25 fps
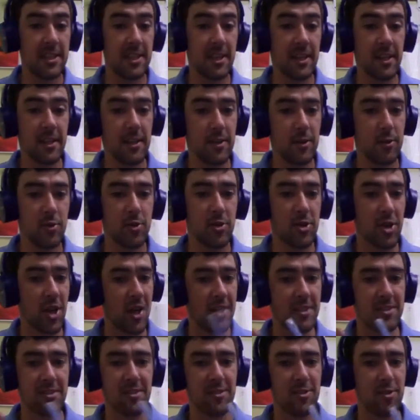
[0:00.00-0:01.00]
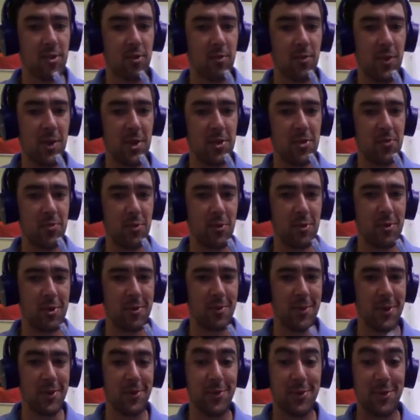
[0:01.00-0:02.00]
Visiting, your chances are much smaller,
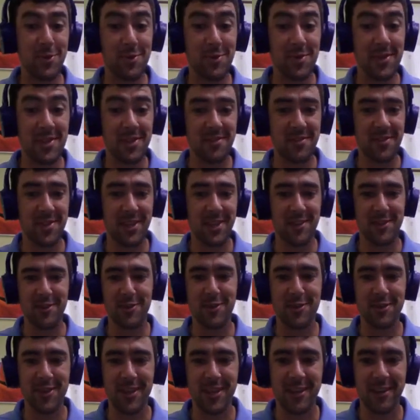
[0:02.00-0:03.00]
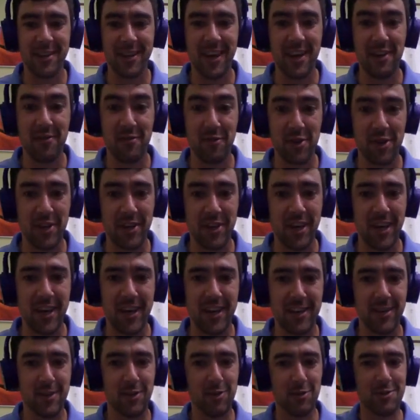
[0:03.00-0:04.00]
but when you live there, you're there every
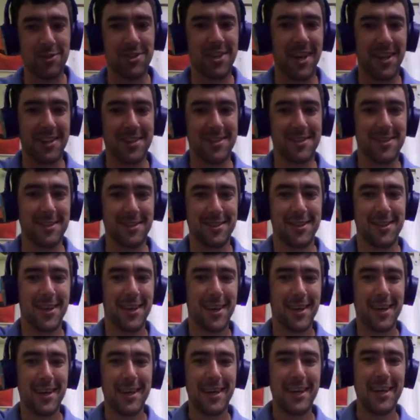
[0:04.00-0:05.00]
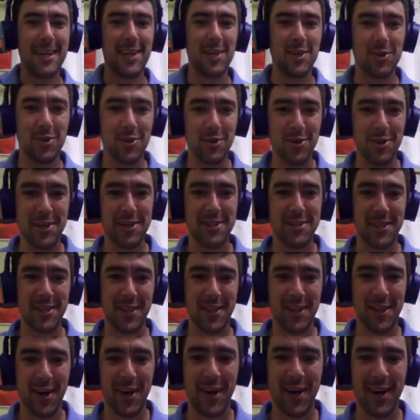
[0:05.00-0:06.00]
day. Your chances increase a
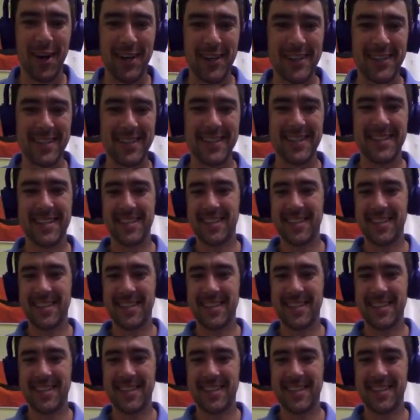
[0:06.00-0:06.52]
lot.